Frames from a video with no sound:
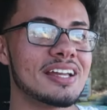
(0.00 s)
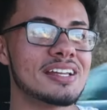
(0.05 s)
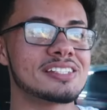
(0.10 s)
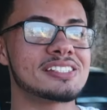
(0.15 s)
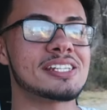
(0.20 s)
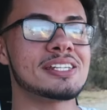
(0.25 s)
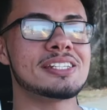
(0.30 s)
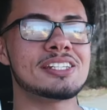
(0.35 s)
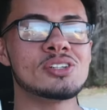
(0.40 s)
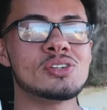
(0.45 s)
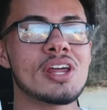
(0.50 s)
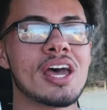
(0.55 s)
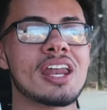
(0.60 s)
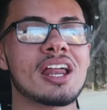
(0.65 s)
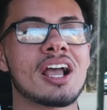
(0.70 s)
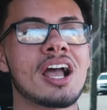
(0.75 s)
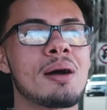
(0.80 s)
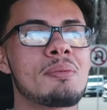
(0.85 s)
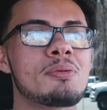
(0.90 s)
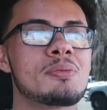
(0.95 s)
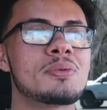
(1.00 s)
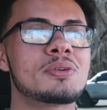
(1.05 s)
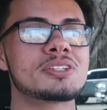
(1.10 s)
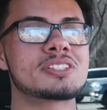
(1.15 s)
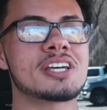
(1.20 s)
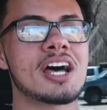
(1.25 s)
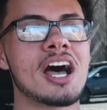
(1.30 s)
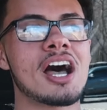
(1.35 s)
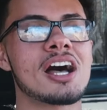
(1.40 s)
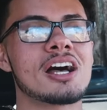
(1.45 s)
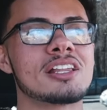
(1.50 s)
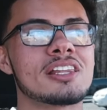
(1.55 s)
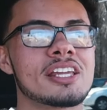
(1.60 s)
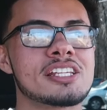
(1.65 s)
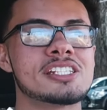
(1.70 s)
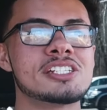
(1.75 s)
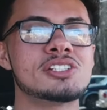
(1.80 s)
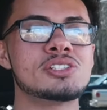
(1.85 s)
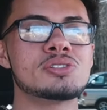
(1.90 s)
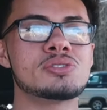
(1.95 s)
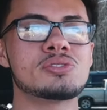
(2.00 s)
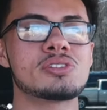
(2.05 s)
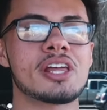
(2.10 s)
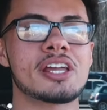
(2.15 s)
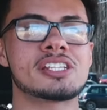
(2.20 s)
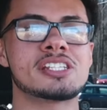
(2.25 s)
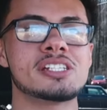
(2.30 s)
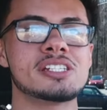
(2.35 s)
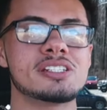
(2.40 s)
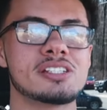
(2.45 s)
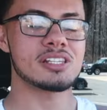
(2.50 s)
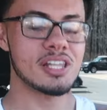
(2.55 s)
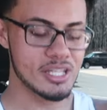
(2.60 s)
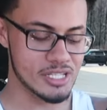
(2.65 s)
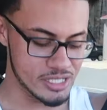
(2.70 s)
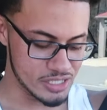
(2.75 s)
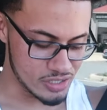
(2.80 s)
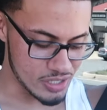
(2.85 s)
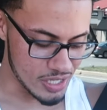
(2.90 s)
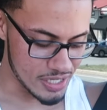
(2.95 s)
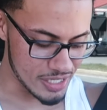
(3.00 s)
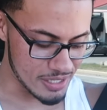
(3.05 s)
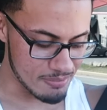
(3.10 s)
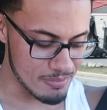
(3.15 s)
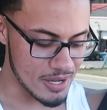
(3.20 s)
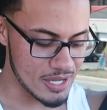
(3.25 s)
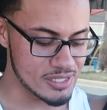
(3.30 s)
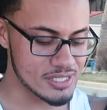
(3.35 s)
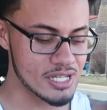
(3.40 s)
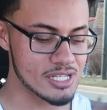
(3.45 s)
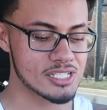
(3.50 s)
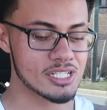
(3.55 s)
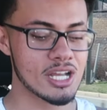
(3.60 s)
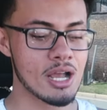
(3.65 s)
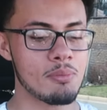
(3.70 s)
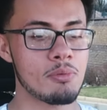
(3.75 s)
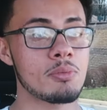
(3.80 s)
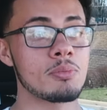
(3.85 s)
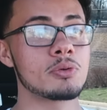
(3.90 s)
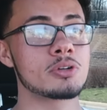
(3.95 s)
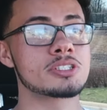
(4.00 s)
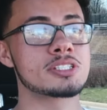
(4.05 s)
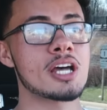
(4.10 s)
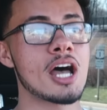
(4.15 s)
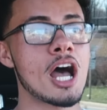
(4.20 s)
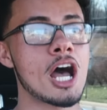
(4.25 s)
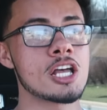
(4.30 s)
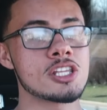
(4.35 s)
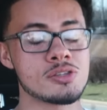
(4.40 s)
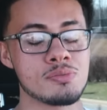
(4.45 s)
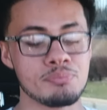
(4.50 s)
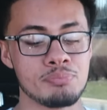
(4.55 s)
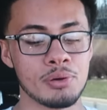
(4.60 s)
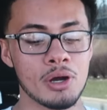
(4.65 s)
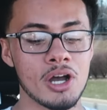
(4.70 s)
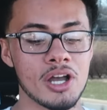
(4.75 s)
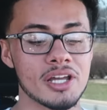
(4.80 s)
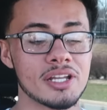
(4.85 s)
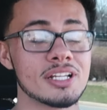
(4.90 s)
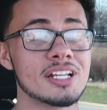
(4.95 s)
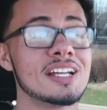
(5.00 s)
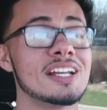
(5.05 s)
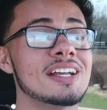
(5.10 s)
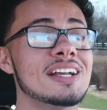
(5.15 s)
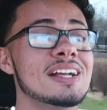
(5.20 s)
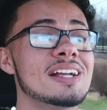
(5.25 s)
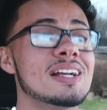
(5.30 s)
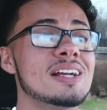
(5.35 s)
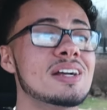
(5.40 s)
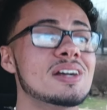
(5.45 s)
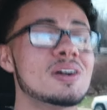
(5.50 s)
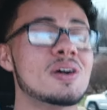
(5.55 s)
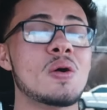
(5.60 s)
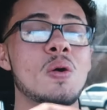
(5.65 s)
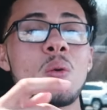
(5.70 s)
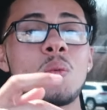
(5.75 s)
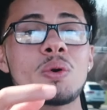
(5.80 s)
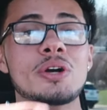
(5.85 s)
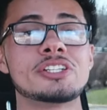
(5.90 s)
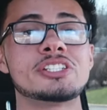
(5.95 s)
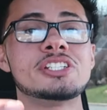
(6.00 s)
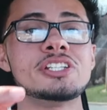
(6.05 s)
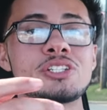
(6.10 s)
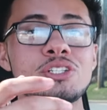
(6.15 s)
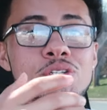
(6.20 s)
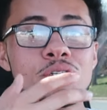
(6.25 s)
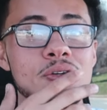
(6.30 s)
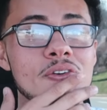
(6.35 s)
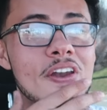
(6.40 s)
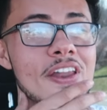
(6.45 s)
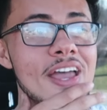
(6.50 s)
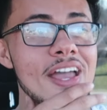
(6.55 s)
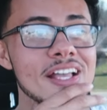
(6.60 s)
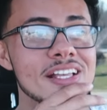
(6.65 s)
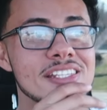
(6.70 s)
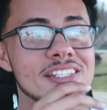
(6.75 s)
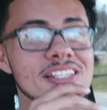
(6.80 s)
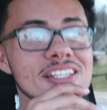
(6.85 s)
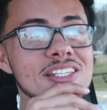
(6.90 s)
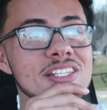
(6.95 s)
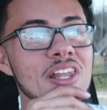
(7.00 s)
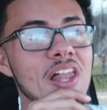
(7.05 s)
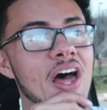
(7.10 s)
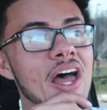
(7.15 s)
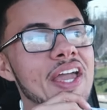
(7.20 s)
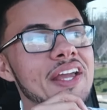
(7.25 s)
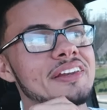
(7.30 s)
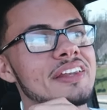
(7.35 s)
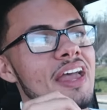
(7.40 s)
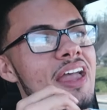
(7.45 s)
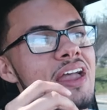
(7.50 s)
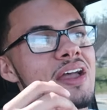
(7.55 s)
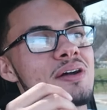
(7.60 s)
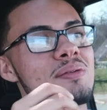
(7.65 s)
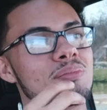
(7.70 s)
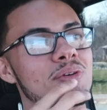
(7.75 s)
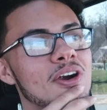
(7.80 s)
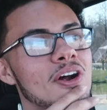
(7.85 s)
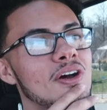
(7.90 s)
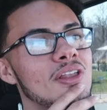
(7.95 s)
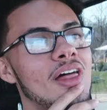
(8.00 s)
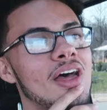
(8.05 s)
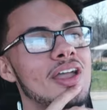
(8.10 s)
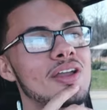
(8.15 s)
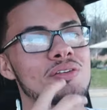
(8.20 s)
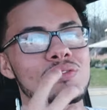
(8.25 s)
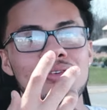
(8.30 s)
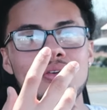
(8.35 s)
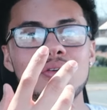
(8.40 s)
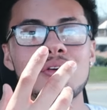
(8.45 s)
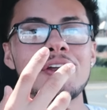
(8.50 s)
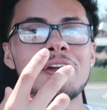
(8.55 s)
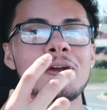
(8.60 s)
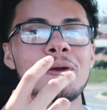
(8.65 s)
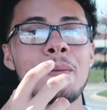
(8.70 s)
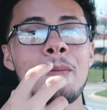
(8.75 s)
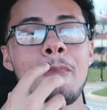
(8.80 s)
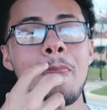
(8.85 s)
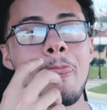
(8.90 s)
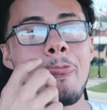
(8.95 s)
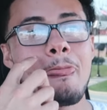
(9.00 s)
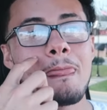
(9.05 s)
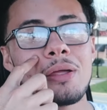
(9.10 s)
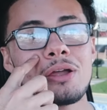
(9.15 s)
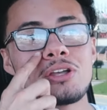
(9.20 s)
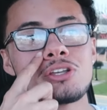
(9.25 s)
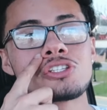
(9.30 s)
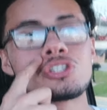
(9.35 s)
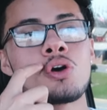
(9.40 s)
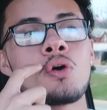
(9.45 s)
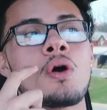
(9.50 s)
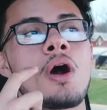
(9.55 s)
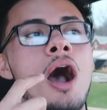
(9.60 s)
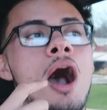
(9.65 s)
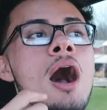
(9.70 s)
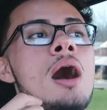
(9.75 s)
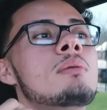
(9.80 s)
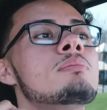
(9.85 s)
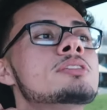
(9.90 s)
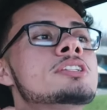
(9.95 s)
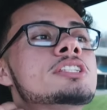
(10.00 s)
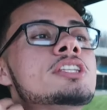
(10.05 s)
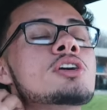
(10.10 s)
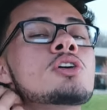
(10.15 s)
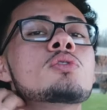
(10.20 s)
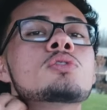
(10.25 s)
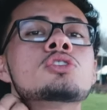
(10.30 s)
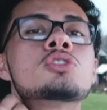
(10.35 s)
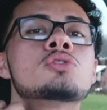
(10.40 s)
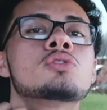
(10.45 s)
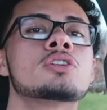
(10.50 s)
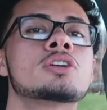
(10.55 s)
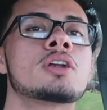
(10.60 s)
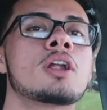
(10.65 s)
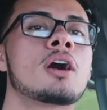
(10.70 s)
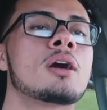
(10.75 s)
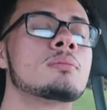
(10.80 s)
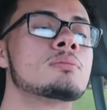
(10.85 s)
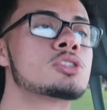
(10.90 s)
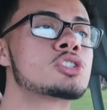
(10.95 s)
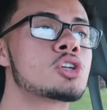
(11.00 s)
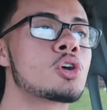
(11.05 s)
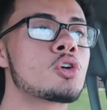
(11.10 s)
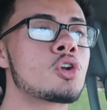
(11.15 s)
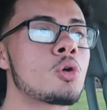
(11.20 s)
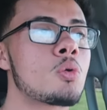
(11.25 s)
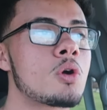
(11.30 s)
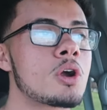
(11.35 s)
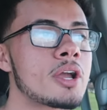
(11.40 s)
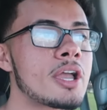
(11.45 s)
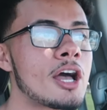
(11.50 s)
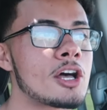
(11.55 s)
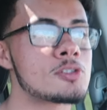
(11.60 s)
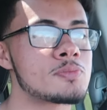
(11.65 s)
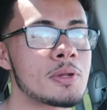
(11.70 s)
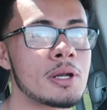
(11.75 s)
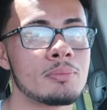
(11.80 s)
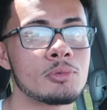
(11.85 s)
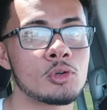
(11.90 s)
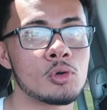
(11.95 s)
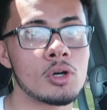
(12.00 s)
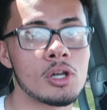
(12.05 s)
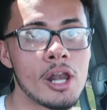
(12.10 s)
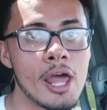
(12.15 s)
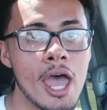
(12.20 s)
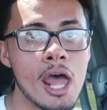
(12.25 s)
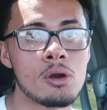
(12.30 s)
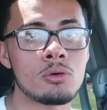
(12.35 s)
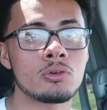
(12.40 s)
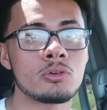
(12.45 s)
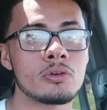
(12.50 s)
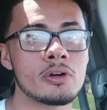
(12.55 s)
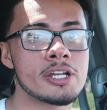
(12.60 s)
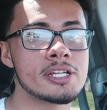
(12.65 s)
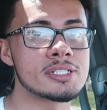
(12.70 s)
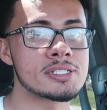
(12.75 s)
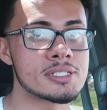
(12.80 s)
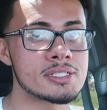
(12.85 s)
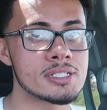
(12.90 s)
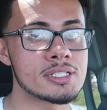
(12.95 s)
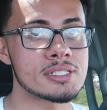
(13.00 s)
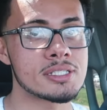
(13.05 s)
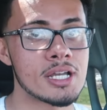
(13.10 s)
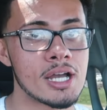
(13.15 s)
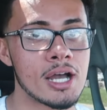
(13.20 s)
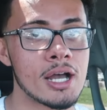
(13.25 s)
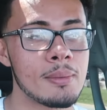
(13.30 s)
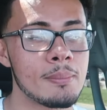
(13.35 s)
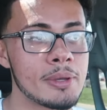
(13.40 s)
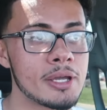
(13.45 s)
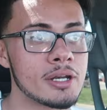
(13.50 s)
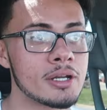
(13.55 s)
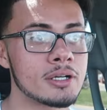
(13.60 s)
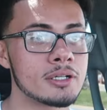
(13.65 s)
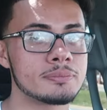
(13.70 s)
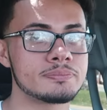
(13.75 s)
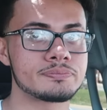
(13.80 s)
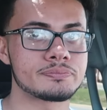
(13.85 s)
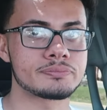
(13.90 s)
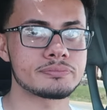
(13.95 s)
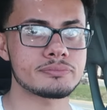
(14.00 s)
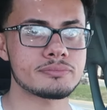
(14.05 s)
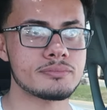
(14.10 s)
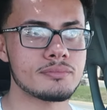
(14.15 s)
she do that a couple more times. Like she do, like she, like she's trying to get my attention a couple more times. But what she do next is like, damn, bro, like for real. So I'm still doing um, shoulder workouts, but I'm doing lateral raises this time, and um,